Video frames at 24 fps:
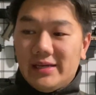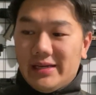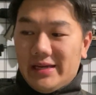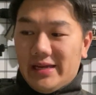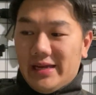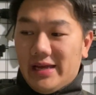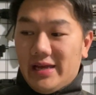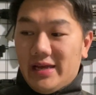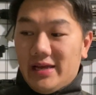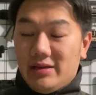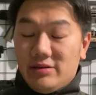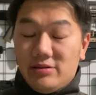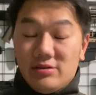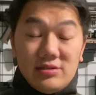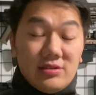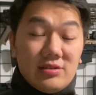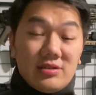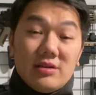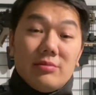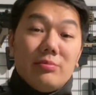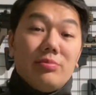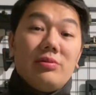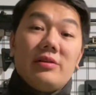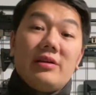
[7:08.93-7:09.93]
and you just
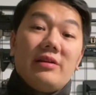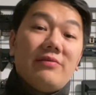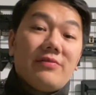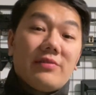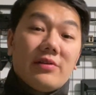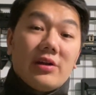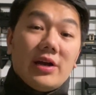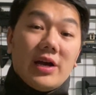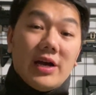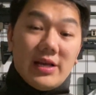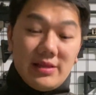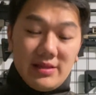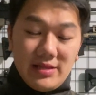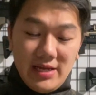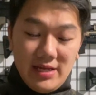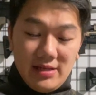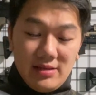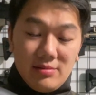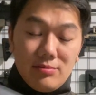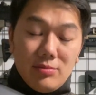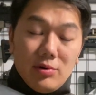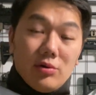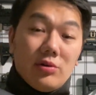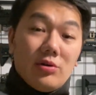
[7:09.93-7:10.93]
completely forgot that
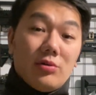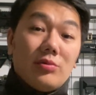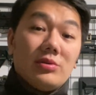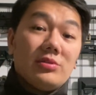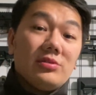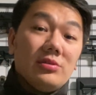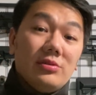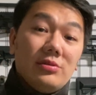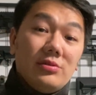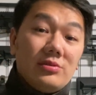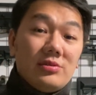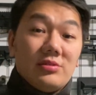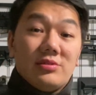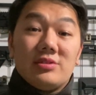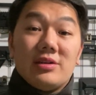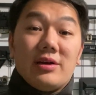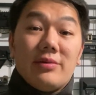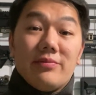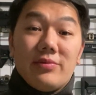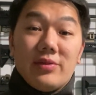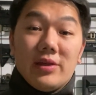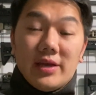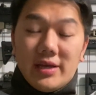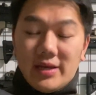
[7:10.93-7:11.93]
the motor was loose or
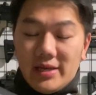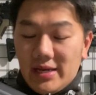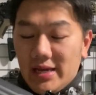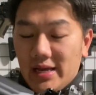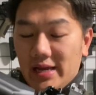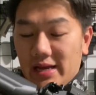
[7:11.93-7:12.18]
something.